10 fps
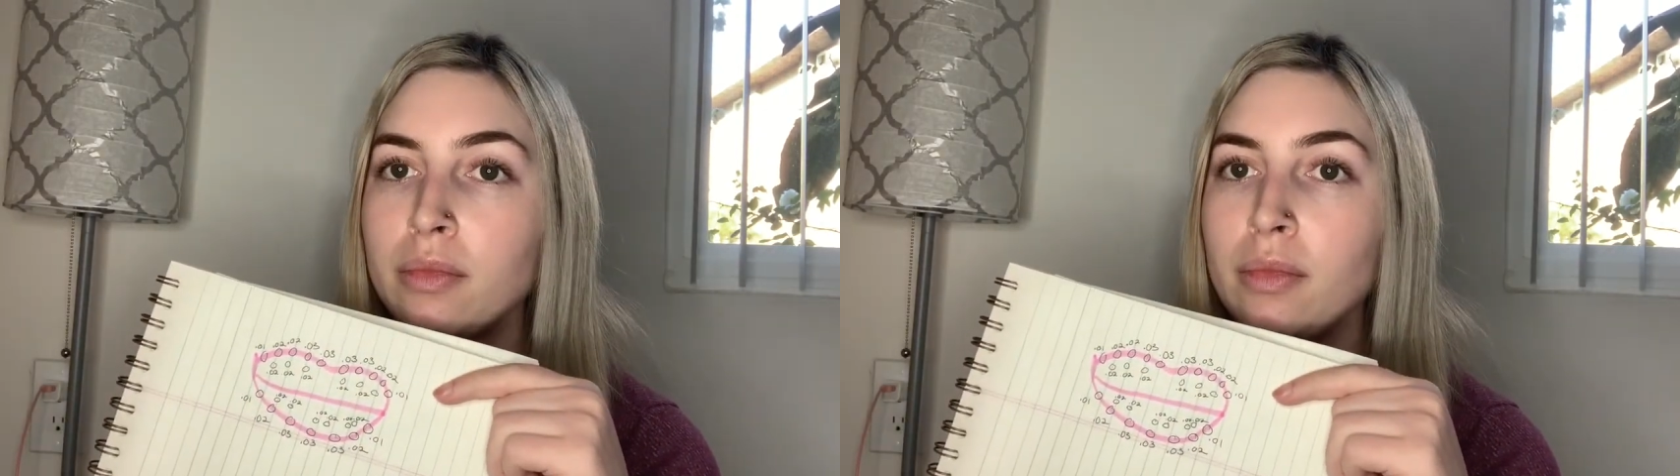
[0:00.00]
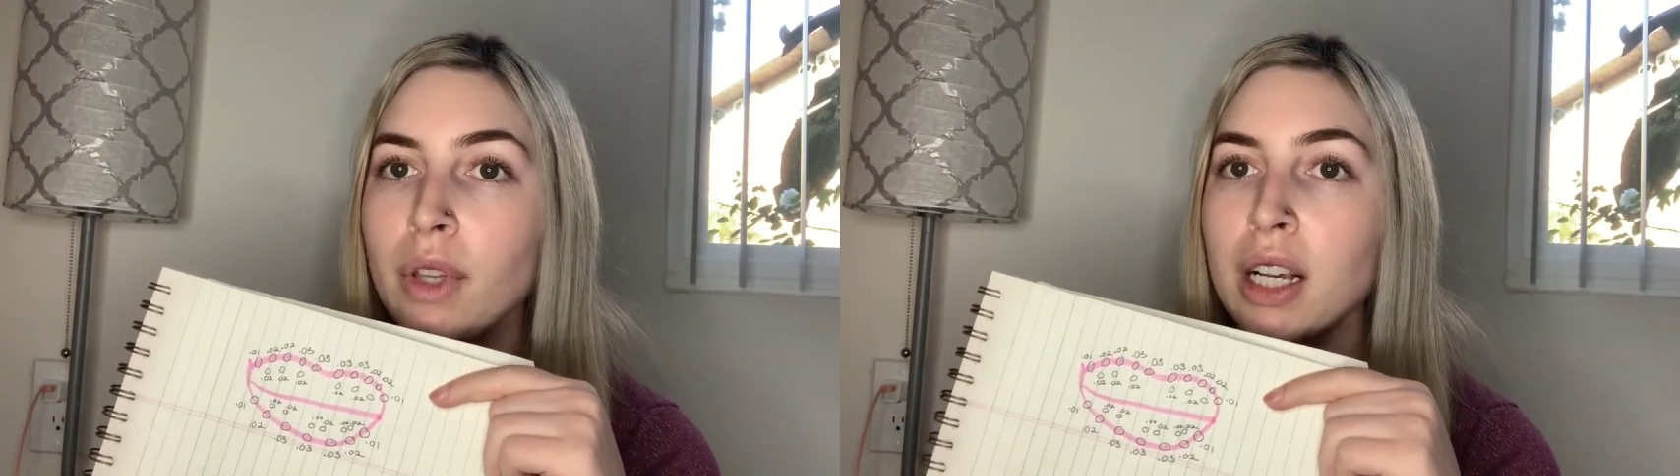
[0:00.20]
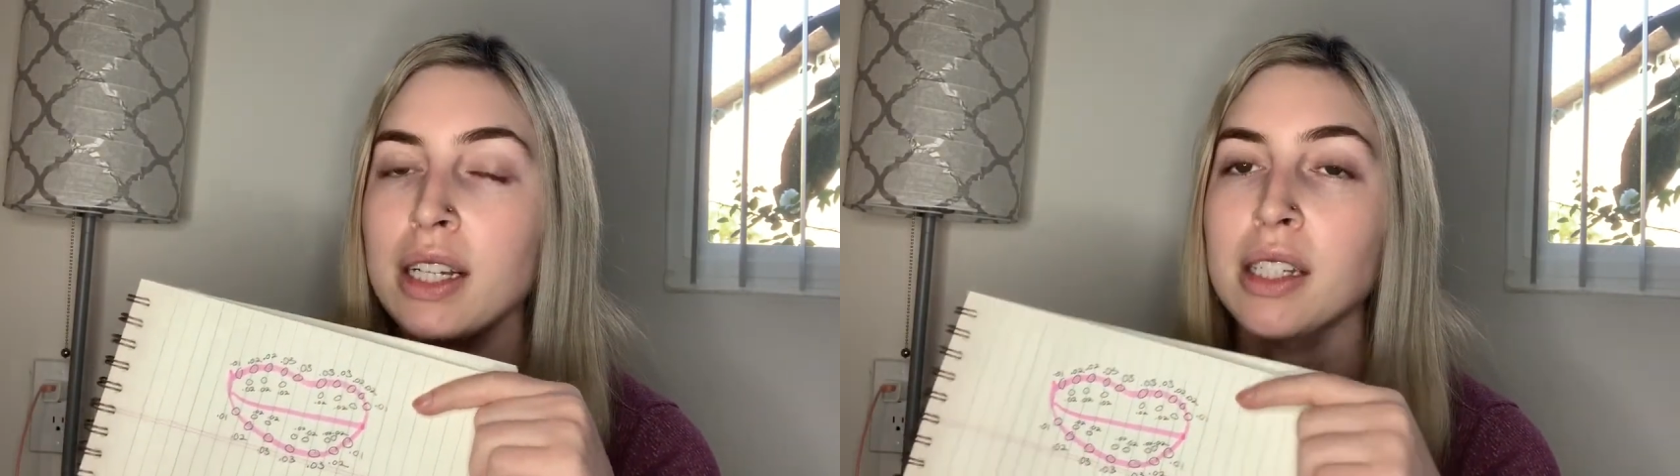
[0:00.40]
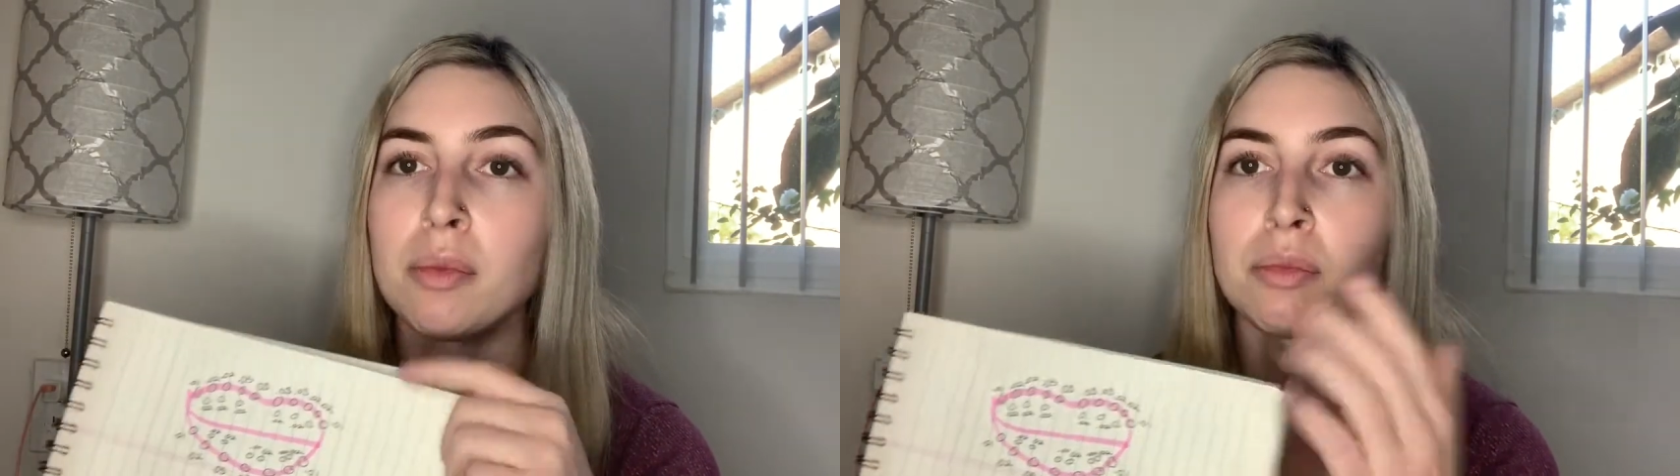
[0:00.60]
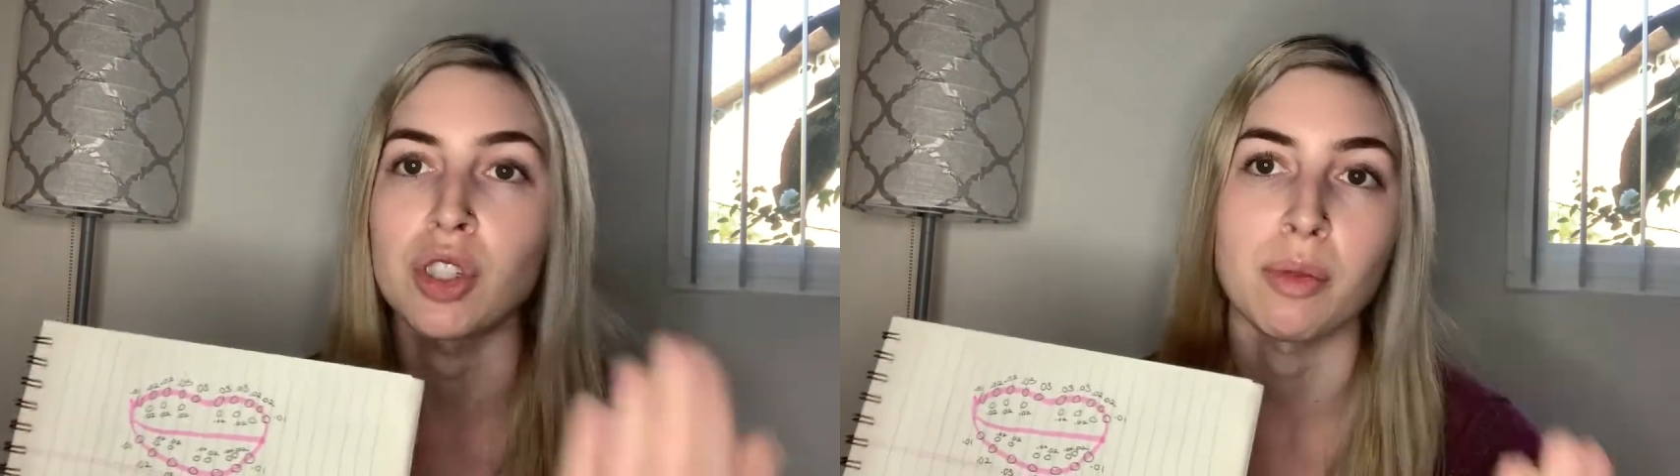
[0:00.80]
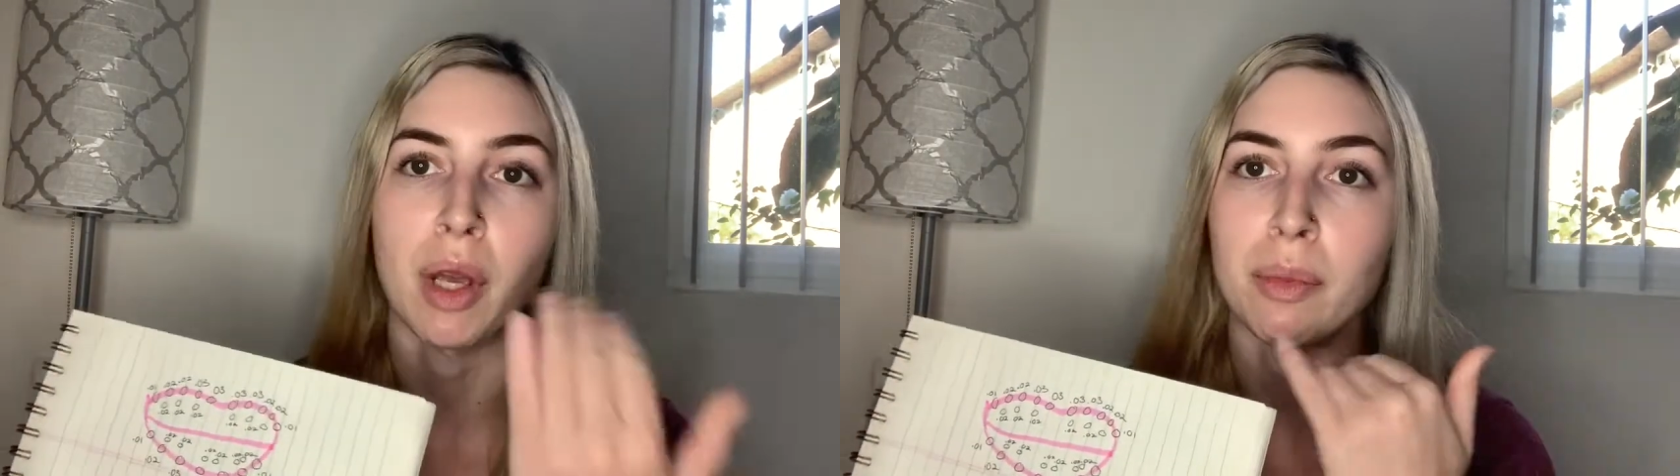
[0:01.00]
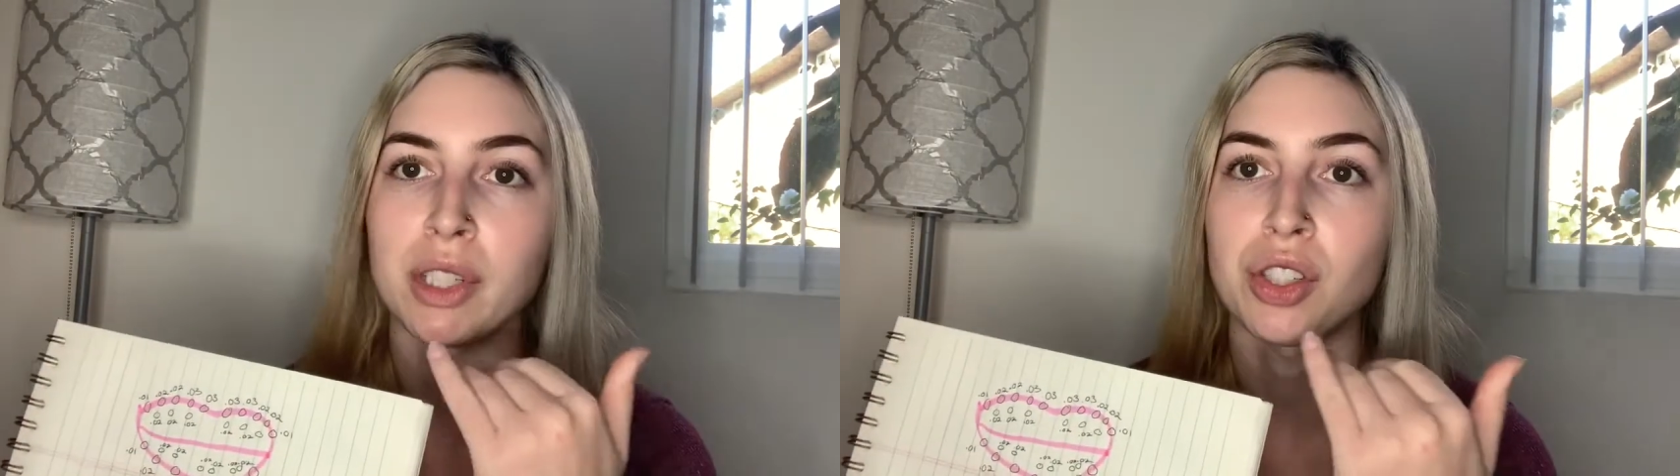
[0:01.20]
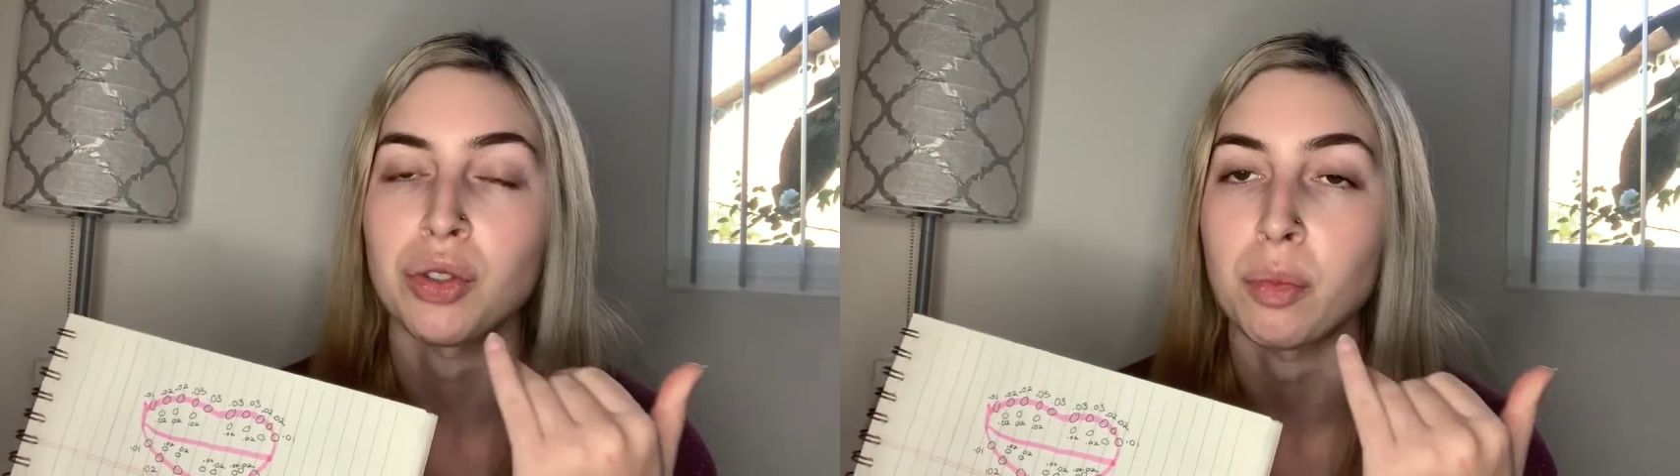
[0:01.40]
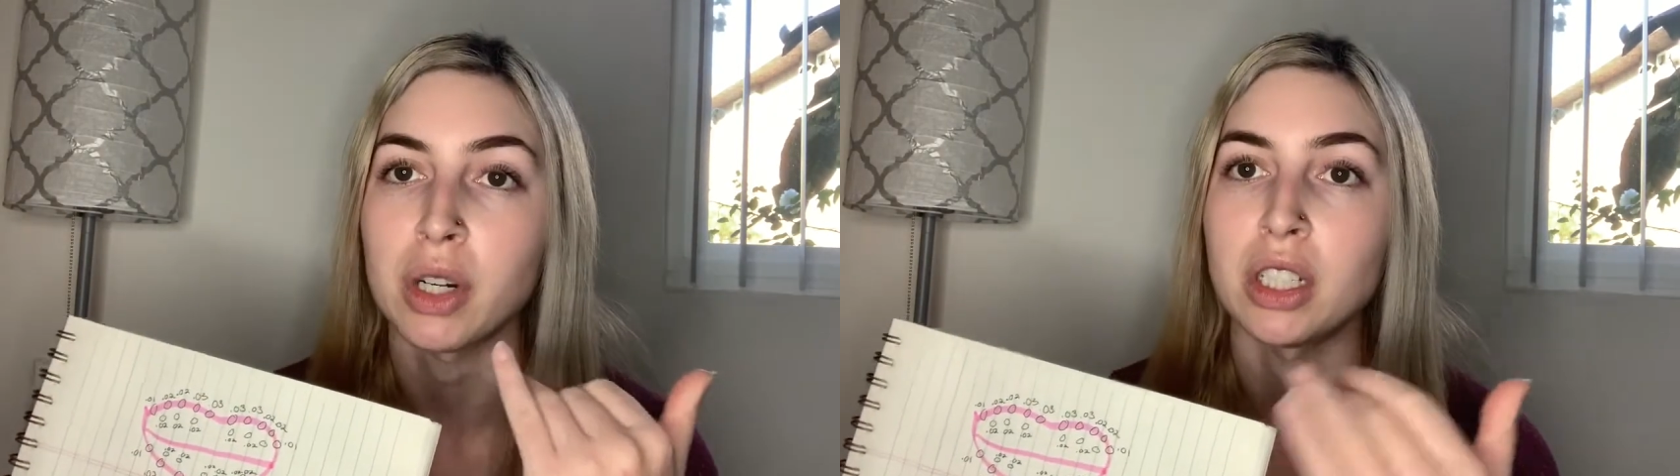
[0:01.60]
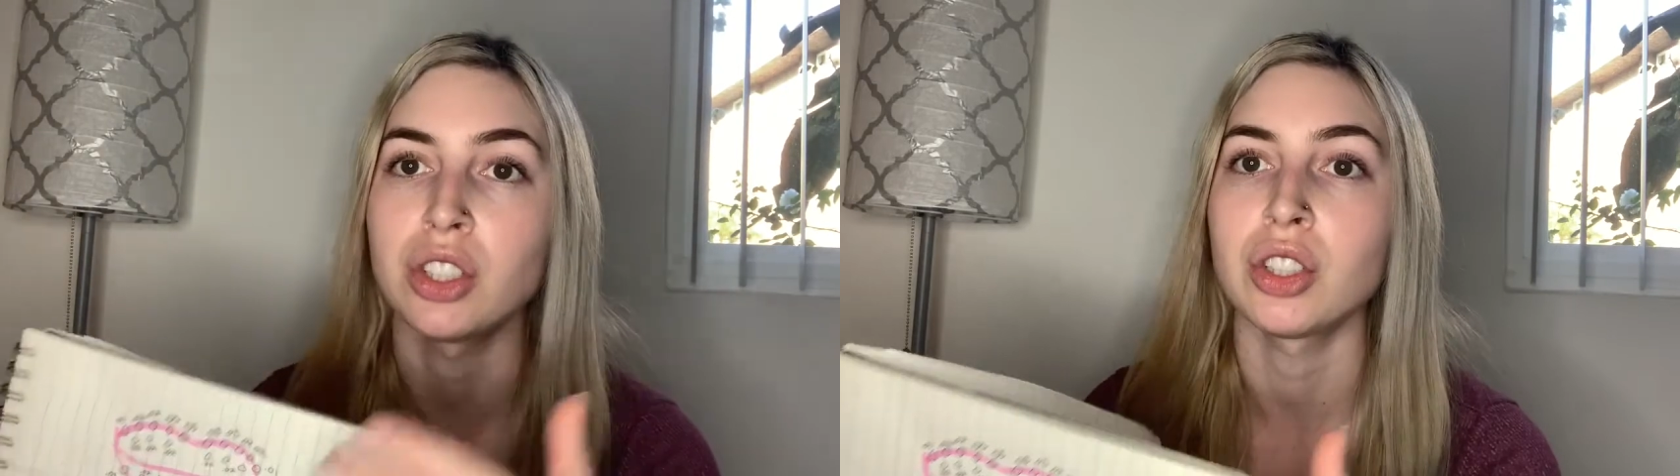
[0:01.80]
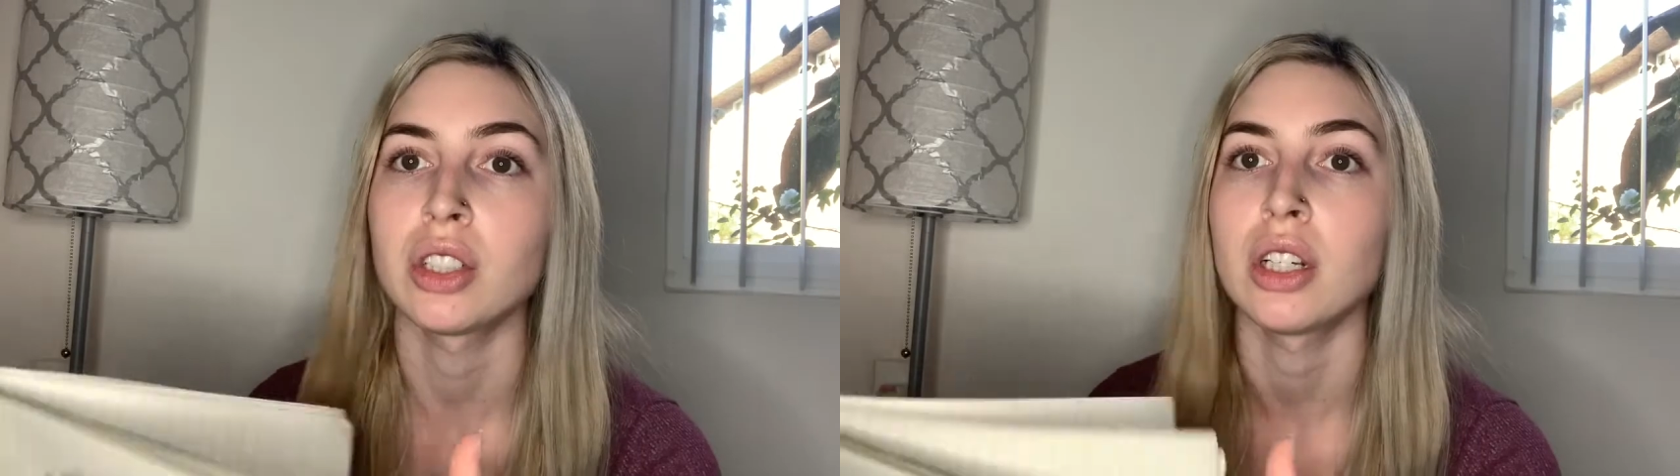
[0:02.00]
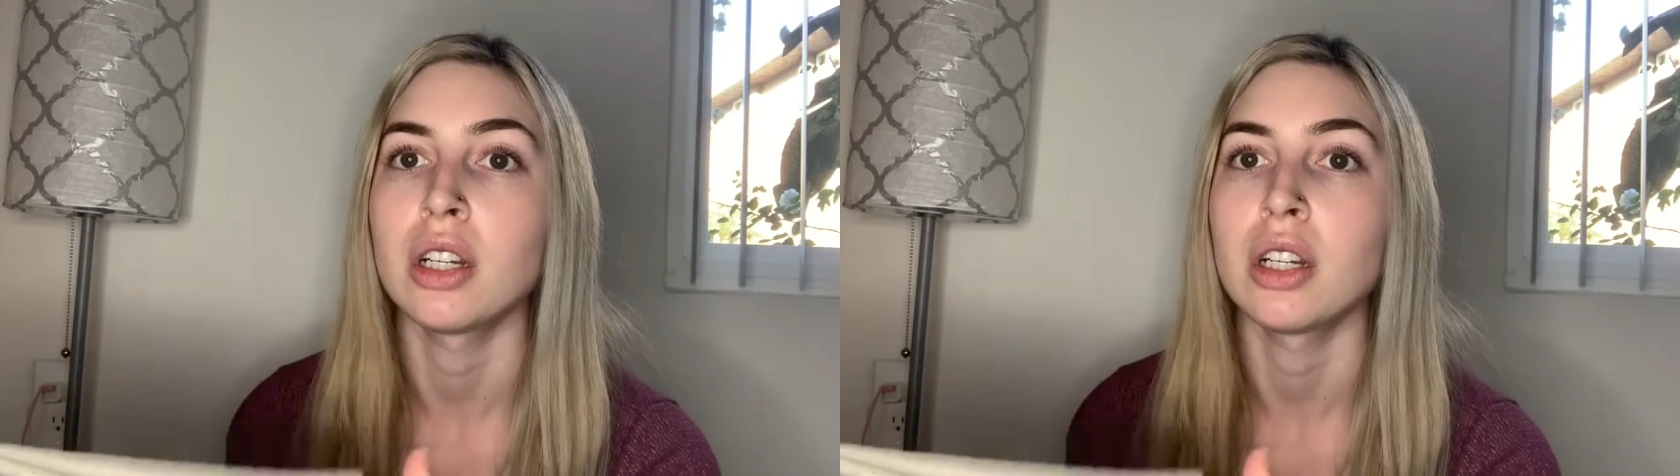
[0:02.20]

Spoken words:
because that just might be too much